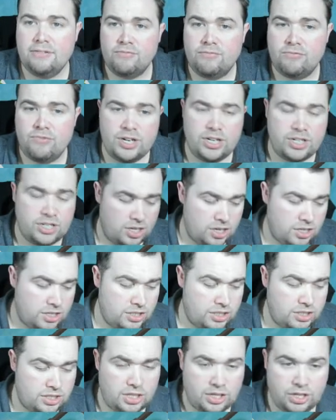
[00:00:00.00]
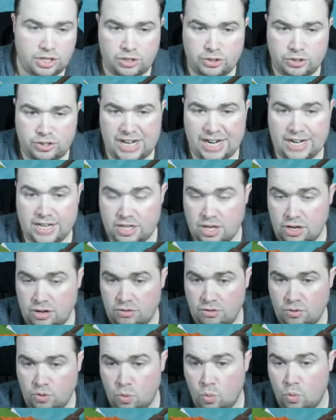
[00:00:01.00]
research center
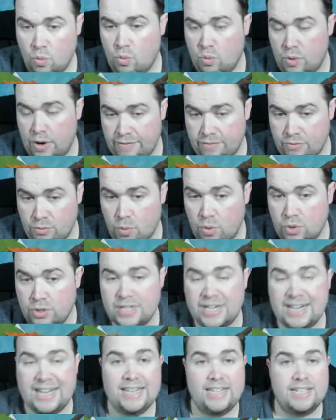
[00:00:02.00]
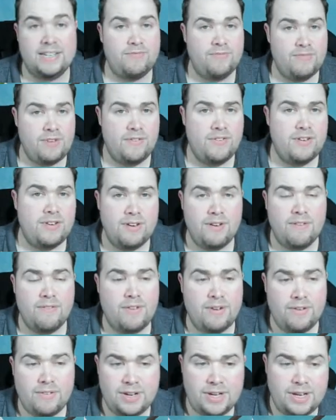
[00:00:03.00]
or whatever it was is very
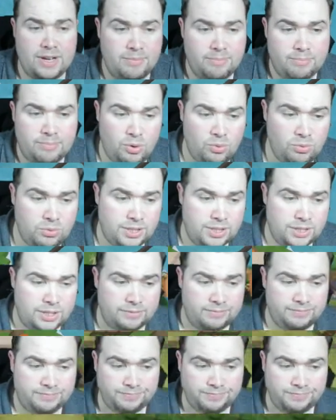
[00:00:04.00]
important.